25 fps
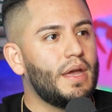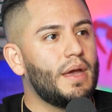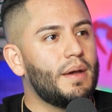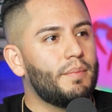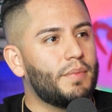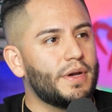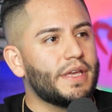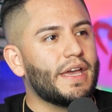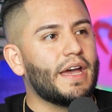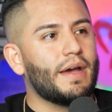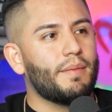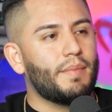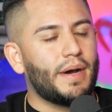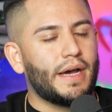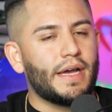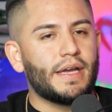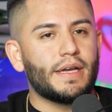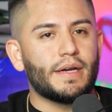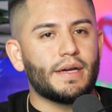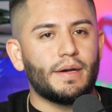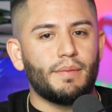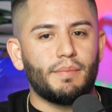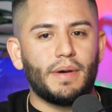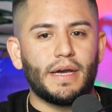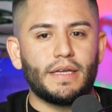But yeah,
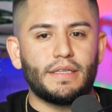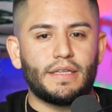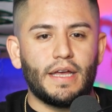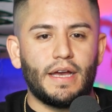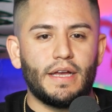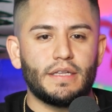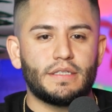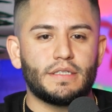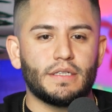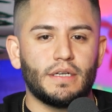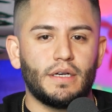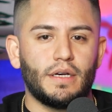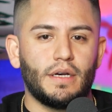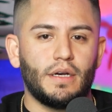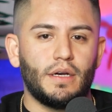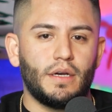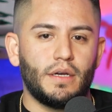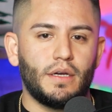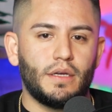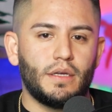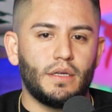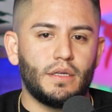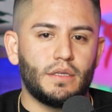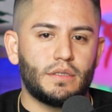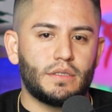my dad's
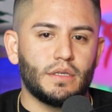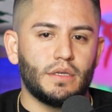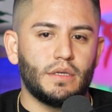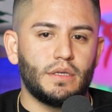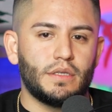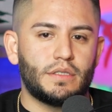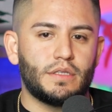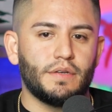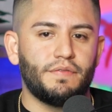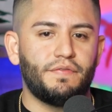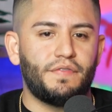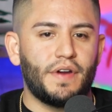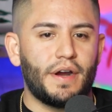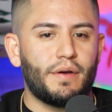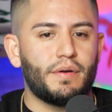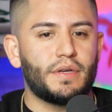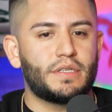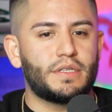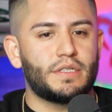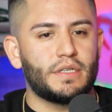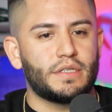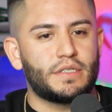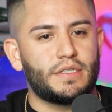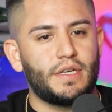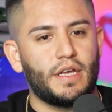it's a very
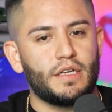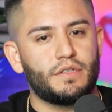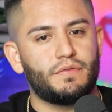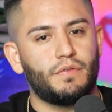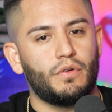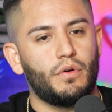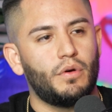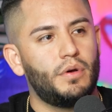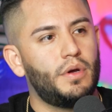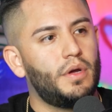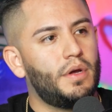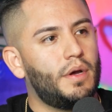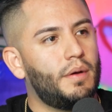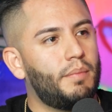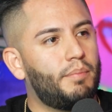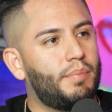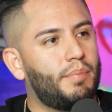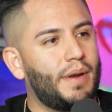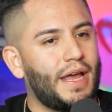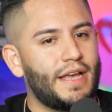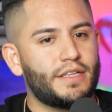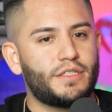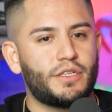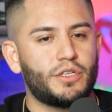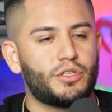successful
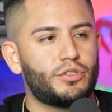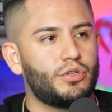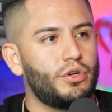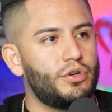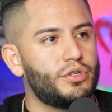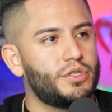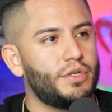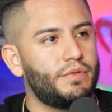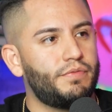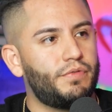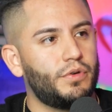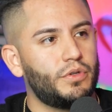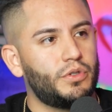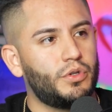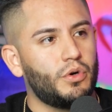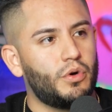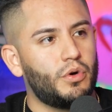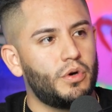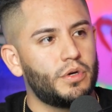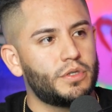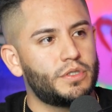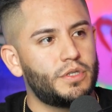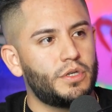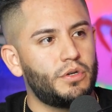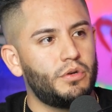plastic surgeon for
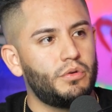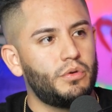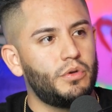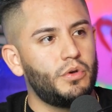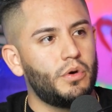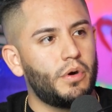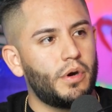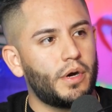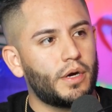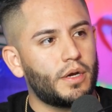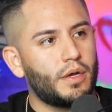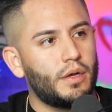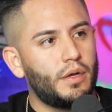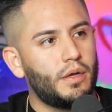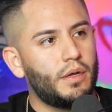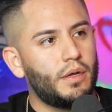dogs in New York.